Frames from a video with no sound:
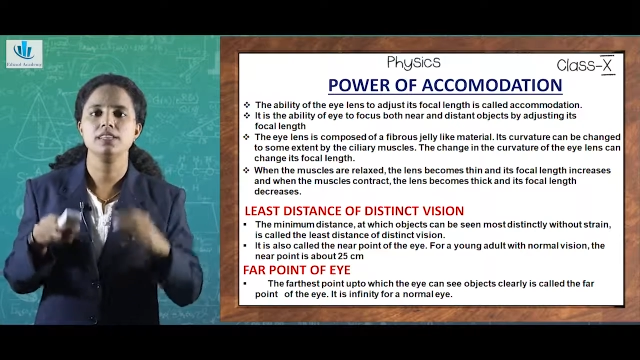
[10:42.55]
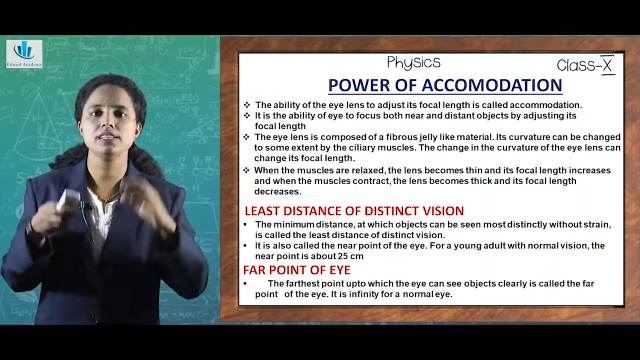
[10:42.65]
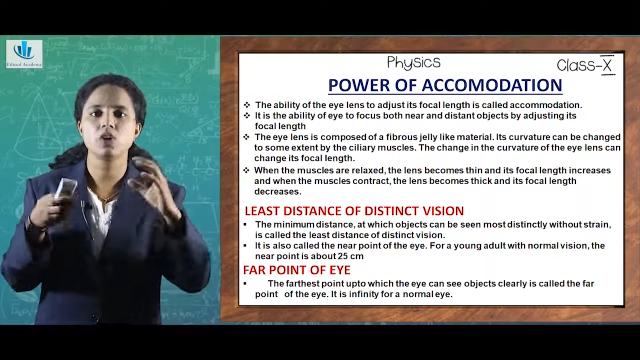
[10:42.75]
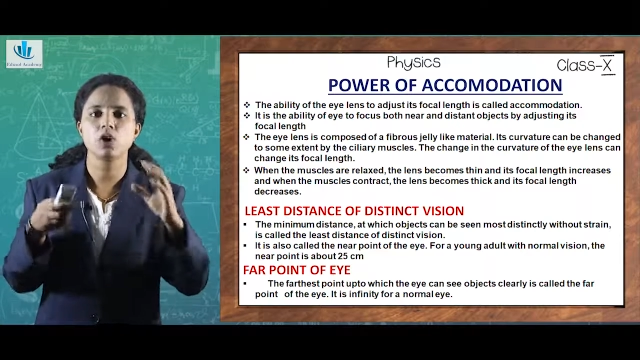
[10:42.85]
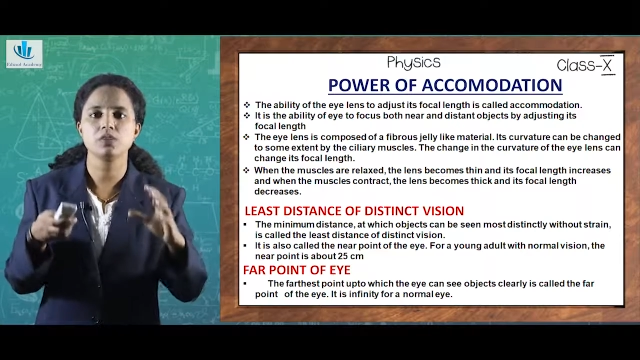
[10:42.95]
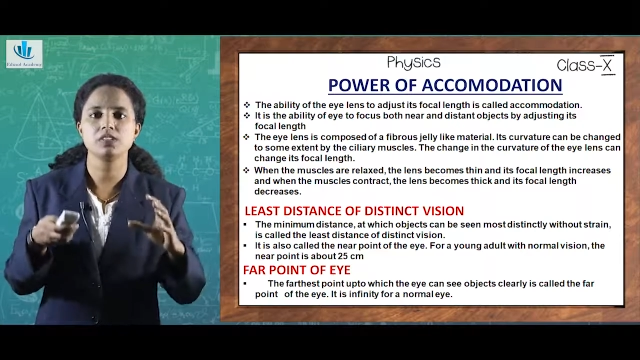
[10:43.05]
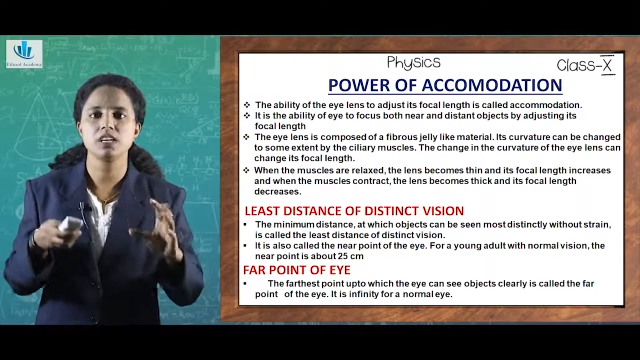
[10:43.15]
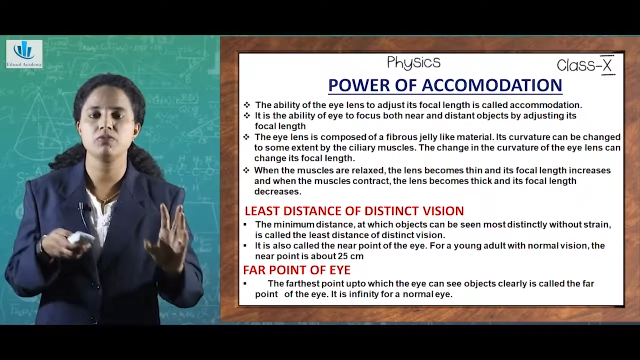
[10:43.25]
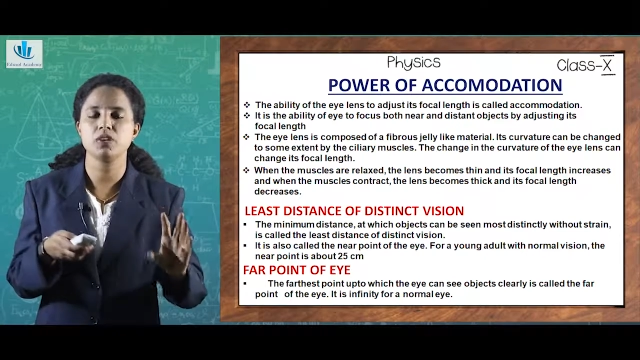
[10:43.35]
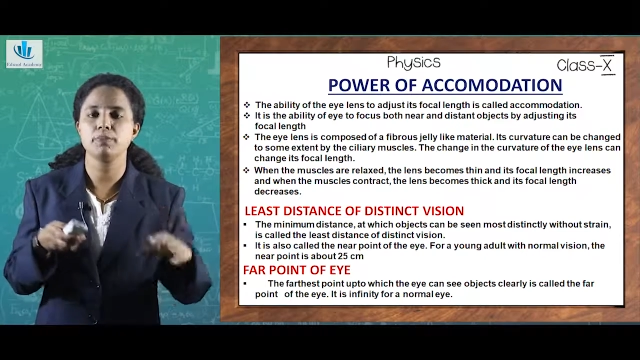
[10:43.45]
this convex
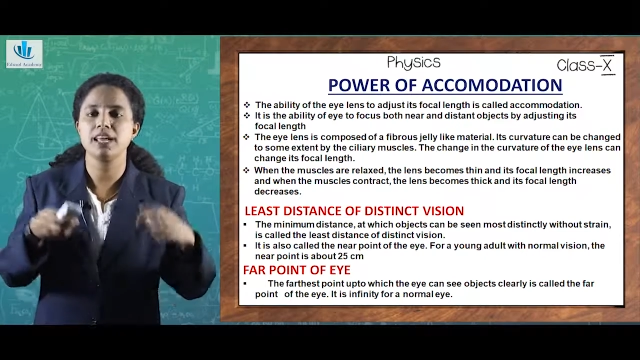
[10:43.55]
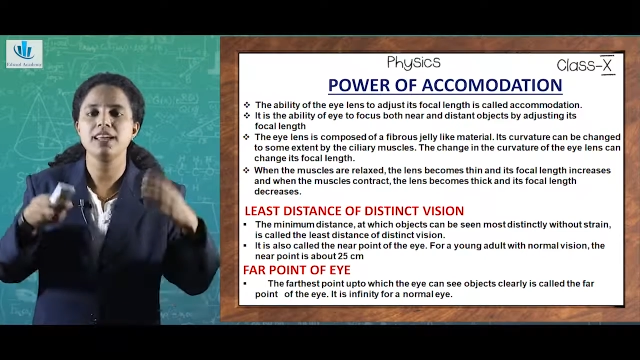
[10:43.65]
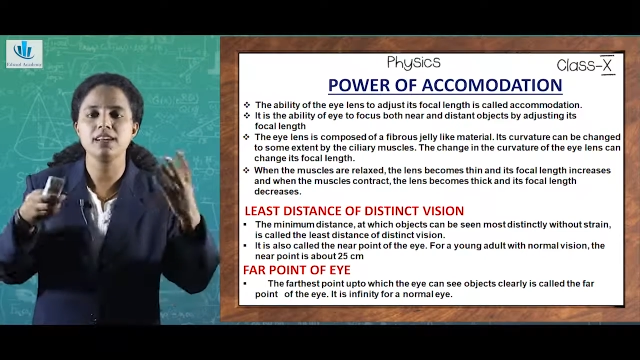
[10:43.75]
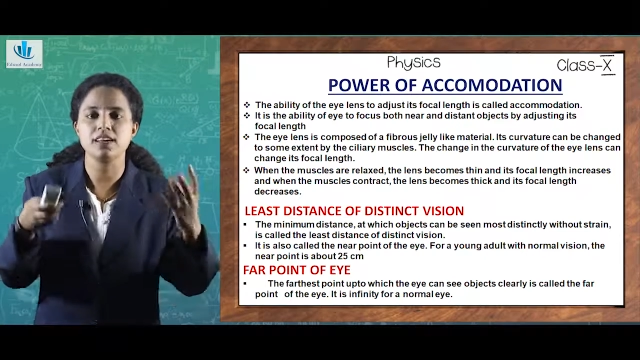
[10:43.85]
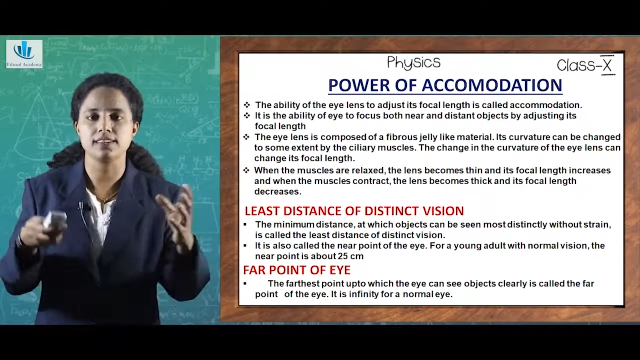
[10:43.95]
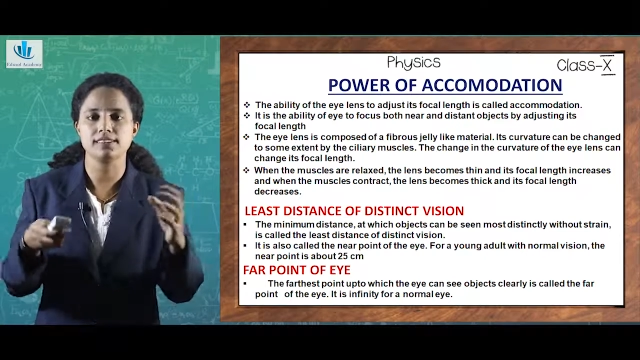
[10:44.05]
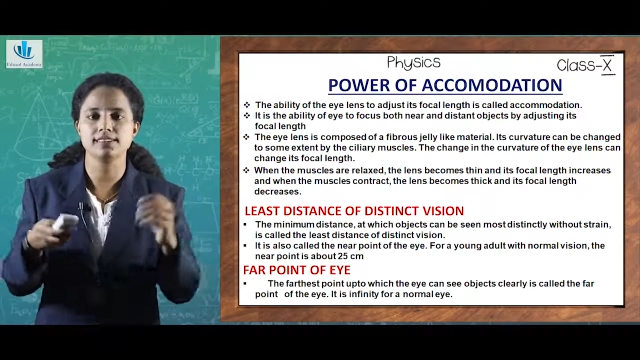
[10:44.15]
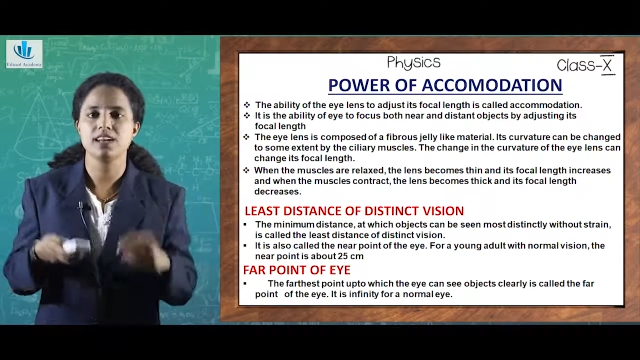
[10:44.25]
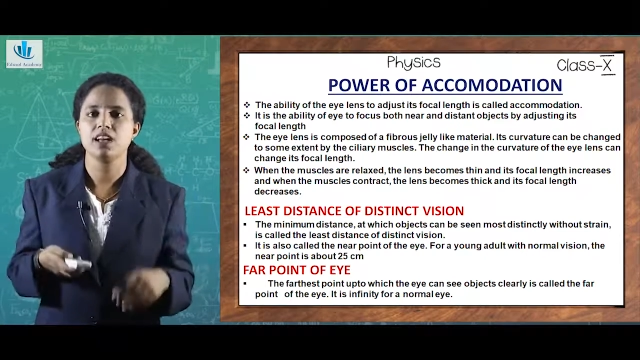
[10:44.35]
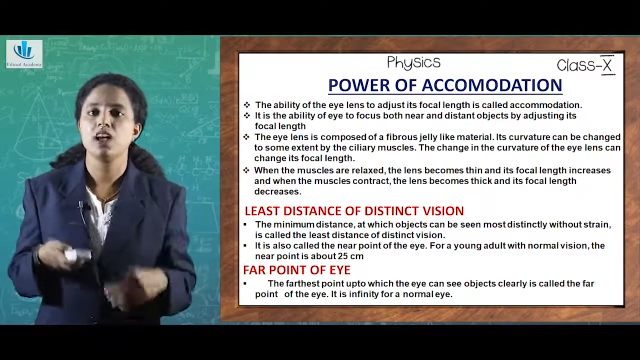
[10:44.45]
shape will be increased.